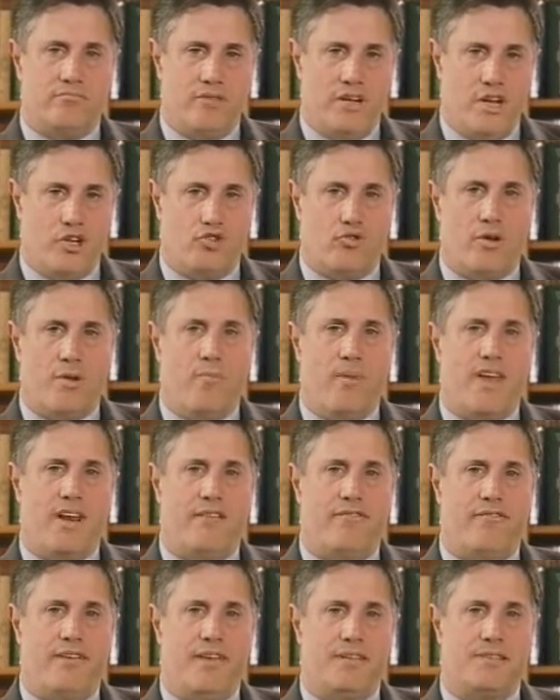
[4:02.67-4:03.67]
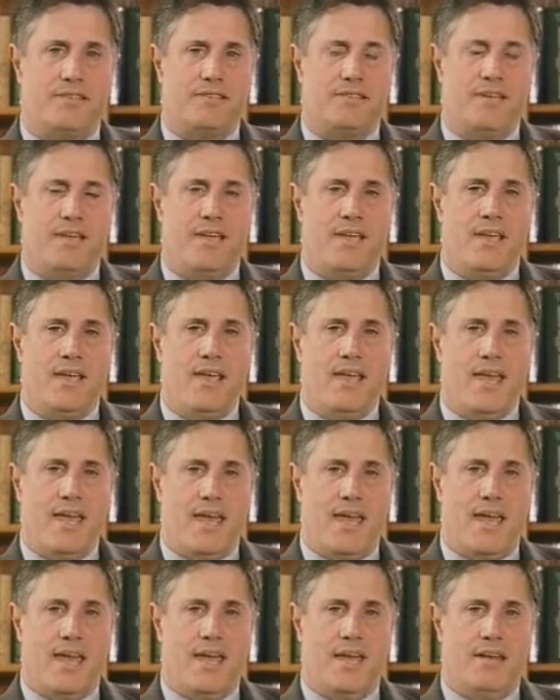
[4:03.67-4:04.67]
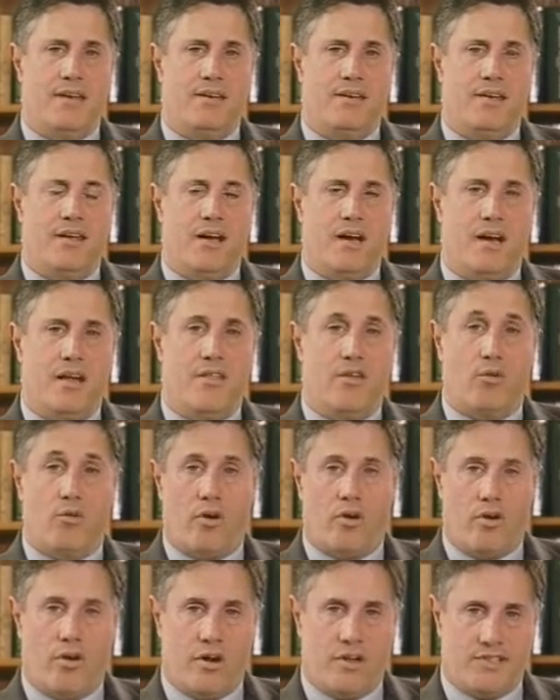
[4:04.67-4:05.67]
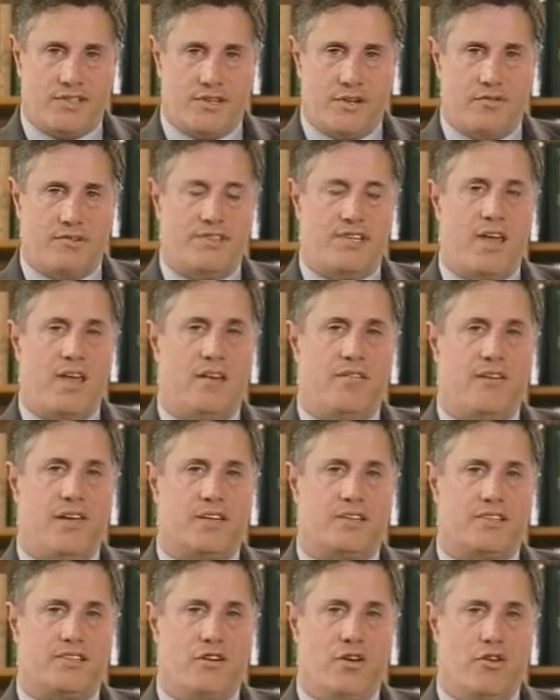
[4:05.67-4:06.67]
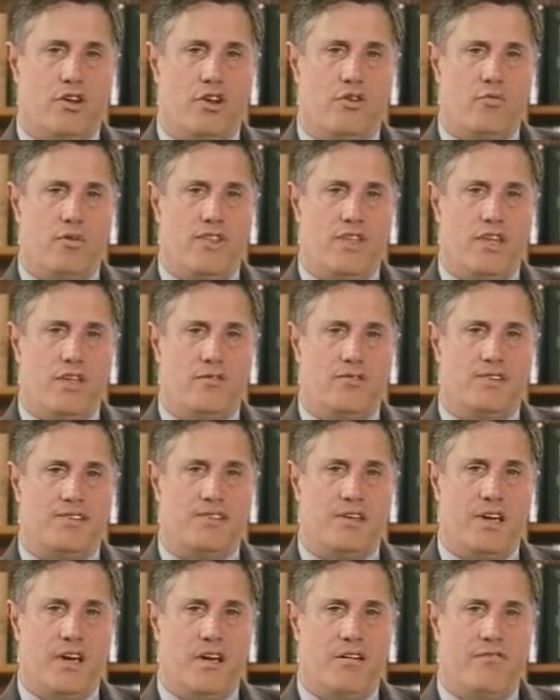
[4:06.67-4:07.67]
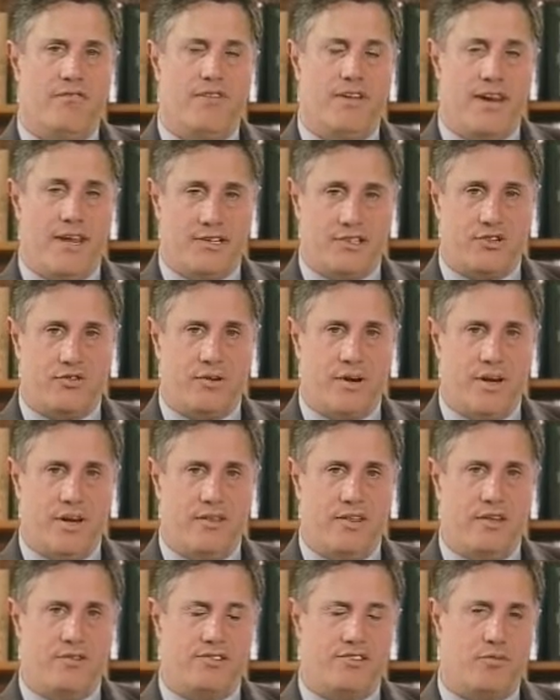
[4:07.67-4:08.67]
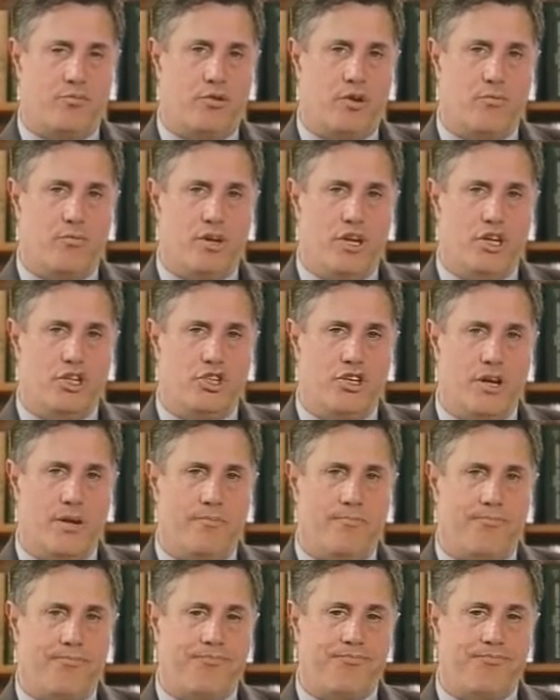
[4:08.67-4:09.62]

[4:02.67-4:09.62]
enjoy benefits, and there are also side effects noted with the use of finasteride, the use of PROPECIA.